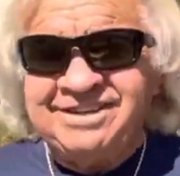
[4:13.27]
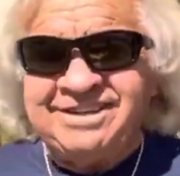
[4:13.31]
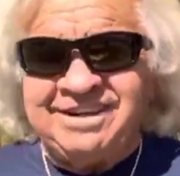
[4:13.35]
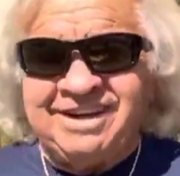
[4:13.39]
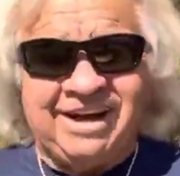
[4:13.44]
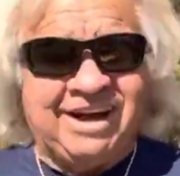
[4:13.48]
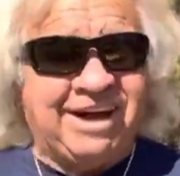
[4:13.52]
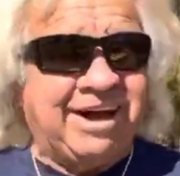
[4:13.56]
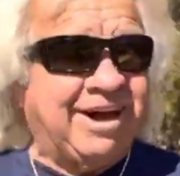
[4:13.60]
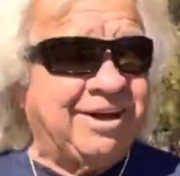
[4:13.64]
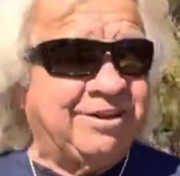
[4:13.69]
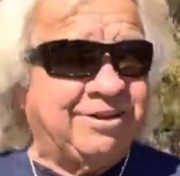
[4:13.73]

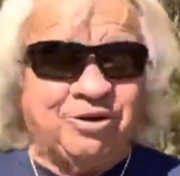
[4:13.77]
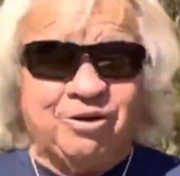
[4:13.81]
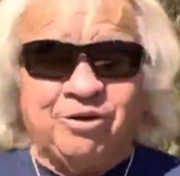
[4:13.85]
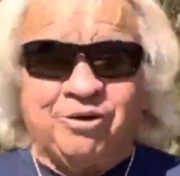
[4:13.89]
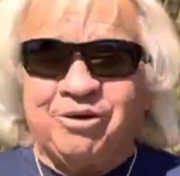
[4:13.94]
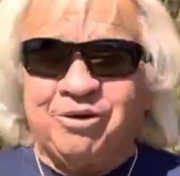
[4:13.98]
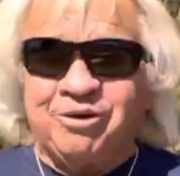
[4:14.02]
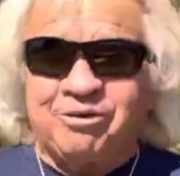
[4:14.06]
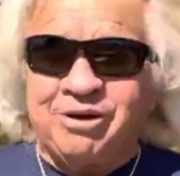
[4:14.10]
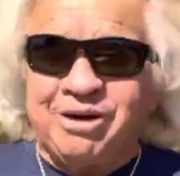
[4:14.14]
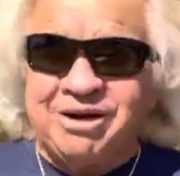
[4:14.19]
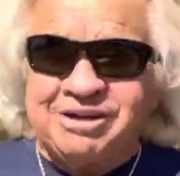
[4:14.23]
Uh, no
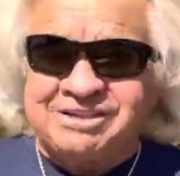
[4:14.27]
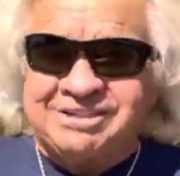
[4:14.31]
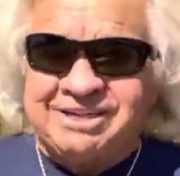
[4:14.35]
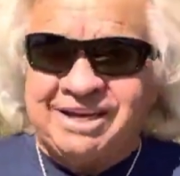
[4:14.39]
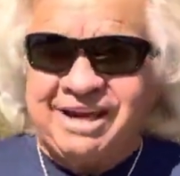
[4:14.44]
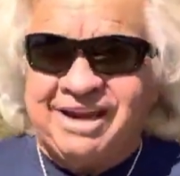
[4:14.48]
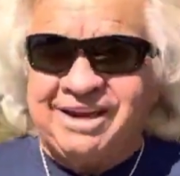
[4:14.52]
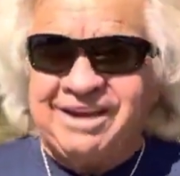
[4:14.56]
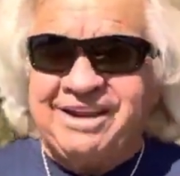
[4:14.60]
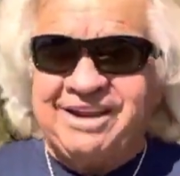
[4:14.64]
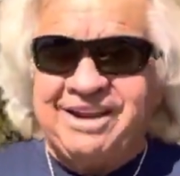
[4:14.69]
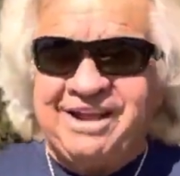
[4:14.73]
other way to say
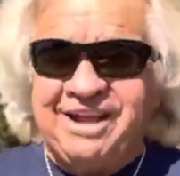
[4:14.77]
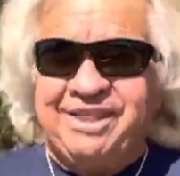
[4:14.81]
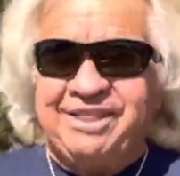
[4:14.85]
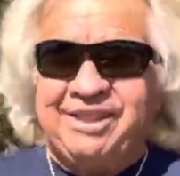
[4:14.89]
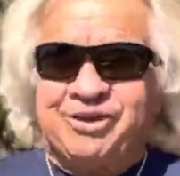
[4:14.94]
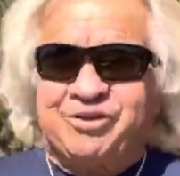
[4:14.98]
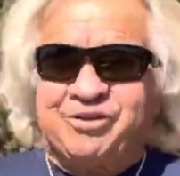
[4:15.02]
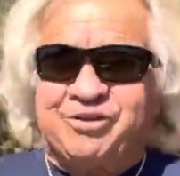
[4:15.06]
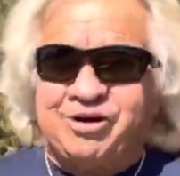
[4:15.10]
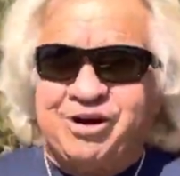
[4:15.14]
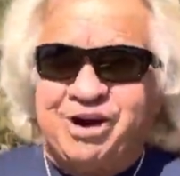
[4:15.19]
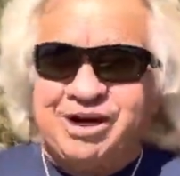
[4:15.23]
it. And the
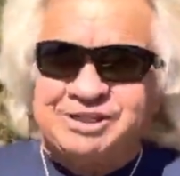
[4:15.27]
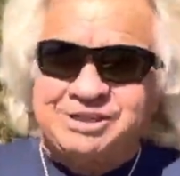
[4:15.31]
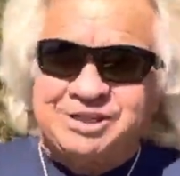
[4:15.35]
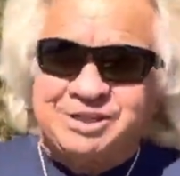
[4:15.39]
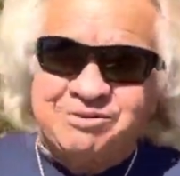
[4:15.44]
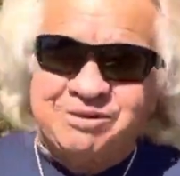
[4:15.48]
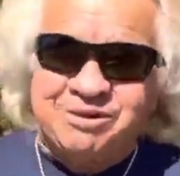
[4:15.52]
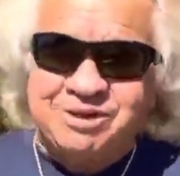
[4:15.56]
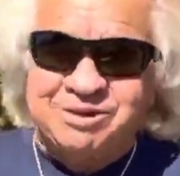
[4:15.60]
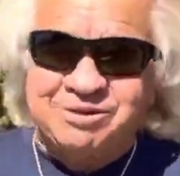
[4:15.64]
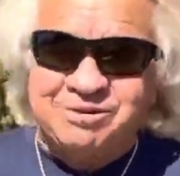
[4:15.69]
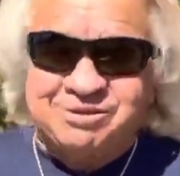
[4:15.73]
crazy
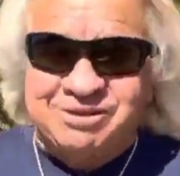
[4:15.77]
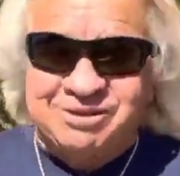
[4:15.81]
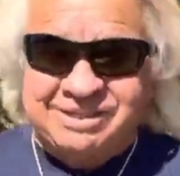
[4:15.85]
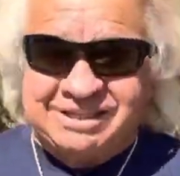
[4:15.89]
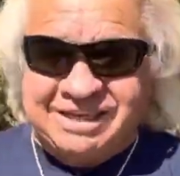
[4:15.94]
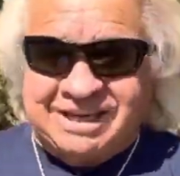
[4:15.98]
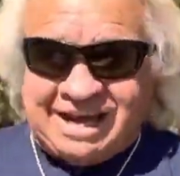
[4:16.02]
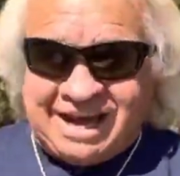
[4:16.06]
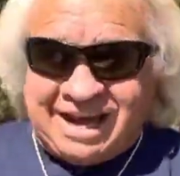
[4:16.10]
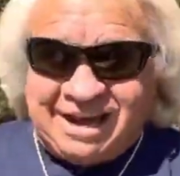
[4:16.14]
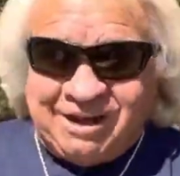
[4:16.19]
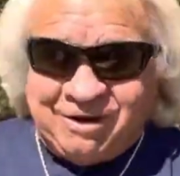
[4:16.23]
ones was the
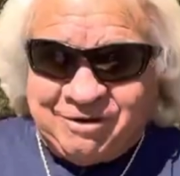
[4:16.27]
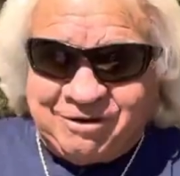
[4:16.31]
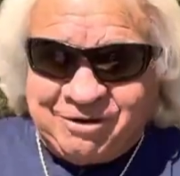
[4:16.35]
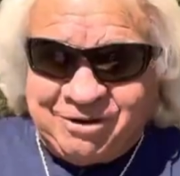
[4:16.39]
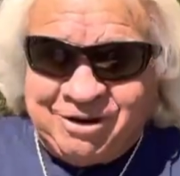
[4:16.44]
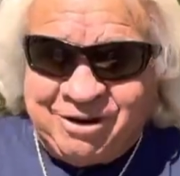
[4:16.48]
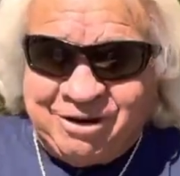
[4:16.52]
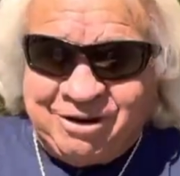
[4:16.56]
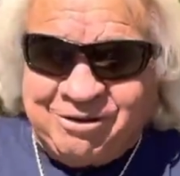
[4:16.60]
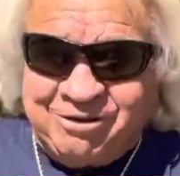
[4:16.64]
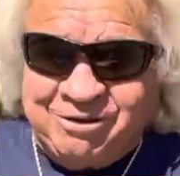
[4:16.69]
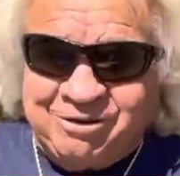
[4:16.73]
guy holding
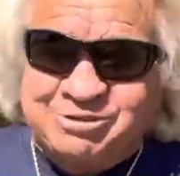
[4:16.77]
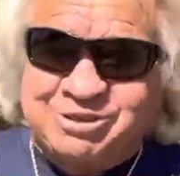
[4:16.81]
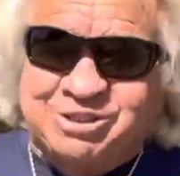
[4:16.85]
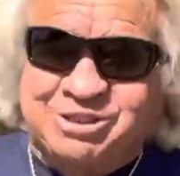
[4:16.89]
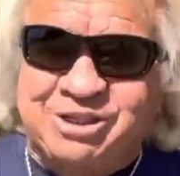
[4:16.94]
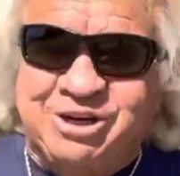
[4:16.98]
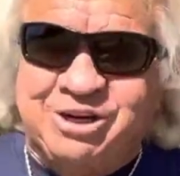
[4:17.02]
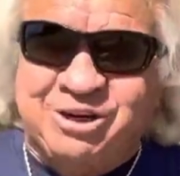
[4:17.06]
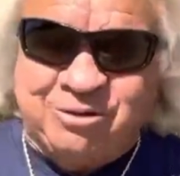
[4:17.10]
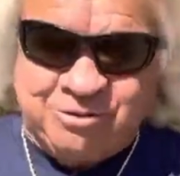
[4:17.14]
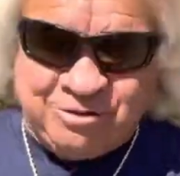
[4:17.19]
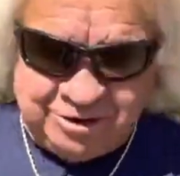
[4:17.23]
onto those
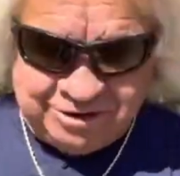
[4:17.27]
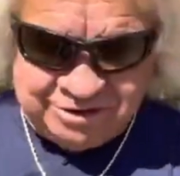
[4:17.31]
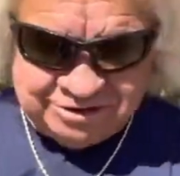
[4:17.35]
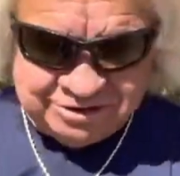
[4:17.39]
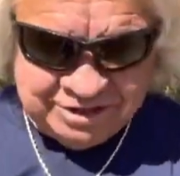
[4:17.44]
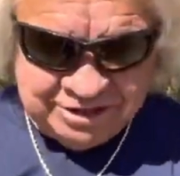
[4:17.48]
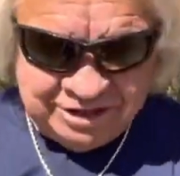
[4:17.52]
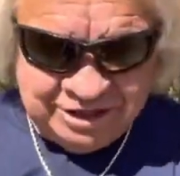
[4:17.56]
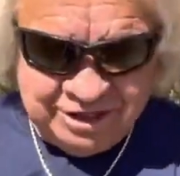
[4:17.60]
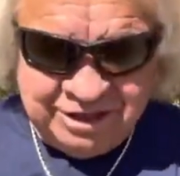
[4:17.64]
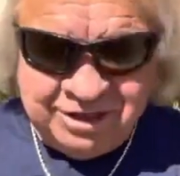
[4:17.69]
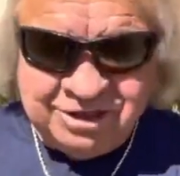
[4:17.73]
steering wheels,
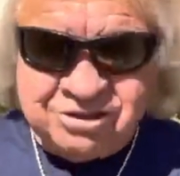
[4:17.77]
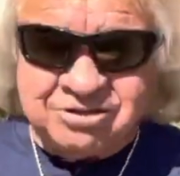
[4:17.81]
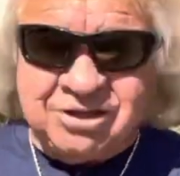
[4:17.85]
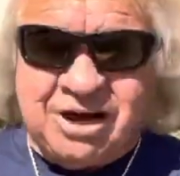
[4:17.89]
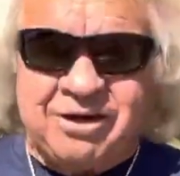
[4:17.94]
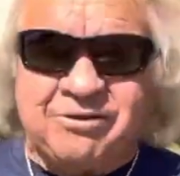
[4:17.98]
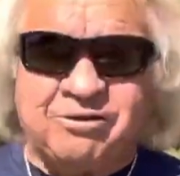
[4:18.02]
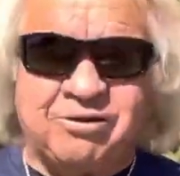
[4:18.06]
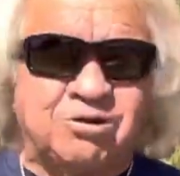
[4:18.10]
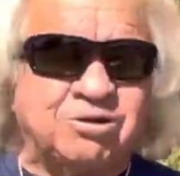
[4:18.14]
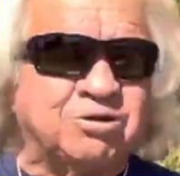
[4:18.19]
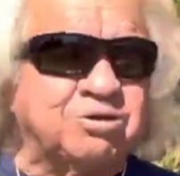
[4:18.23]

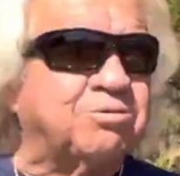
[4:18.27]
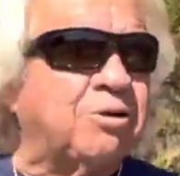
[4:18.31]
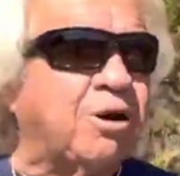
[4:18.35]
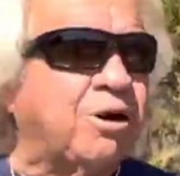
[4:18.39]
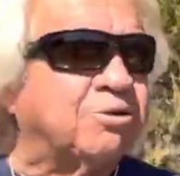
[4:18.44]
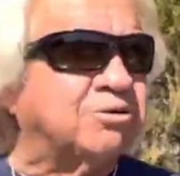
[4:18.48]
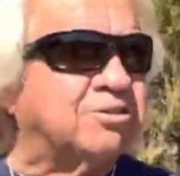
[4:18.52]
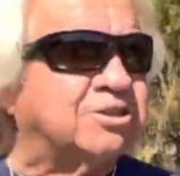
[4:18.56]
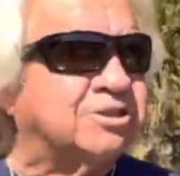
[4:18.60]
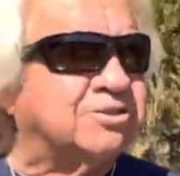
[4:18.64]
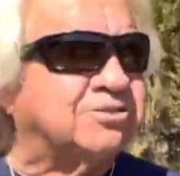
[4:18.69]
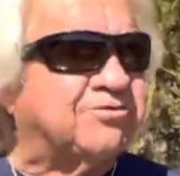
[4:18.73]
driving those
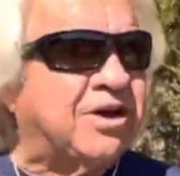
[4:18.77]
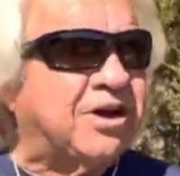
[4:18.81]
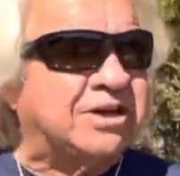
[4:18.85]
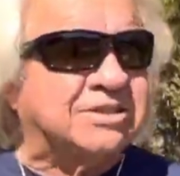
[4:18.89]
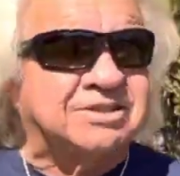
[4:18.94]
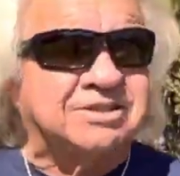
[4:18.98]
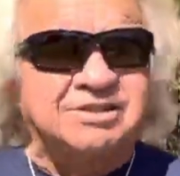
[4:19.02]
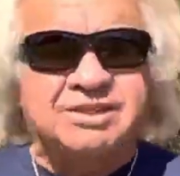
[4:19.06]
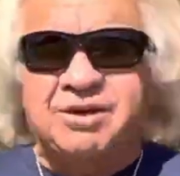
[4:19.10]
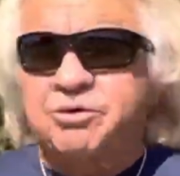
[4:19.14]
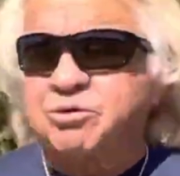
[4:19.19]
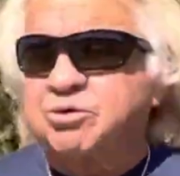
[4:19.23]
boats as
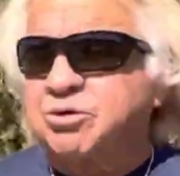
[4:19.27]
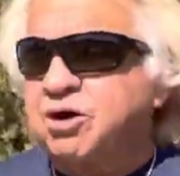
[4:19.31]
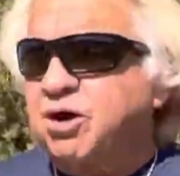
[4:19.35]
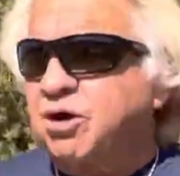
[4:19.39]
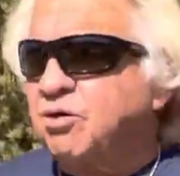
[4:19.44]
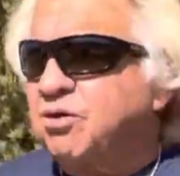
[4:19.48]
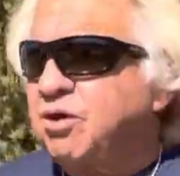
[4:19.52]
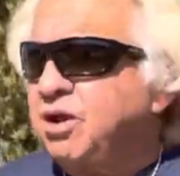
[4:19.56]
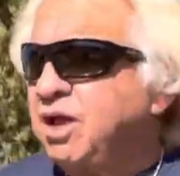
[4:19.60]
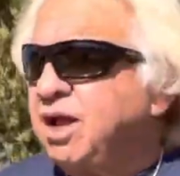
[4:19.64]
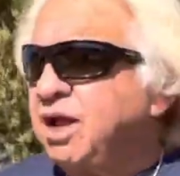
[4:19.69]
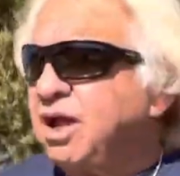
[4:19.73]
fast as they would go.